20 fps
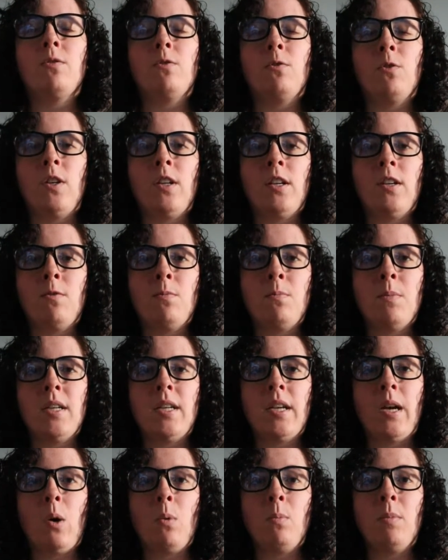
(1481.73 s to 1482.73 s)
to forgive
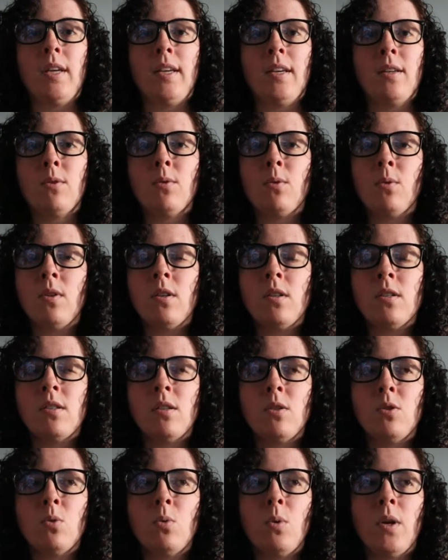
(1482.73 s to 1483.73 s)
me to help me get through this
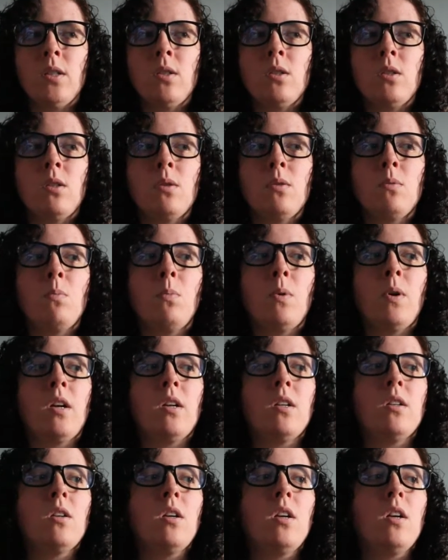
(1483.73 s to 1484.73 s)
situation,
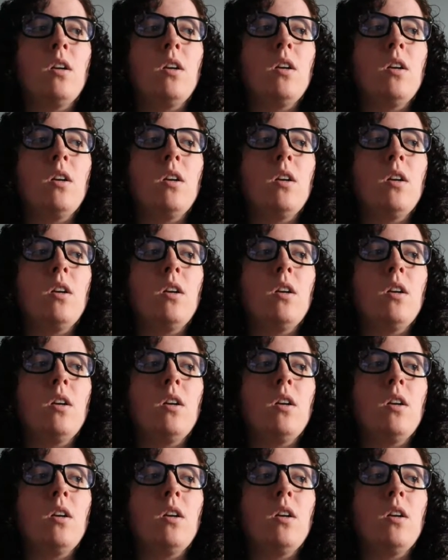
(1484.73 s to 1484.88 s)
but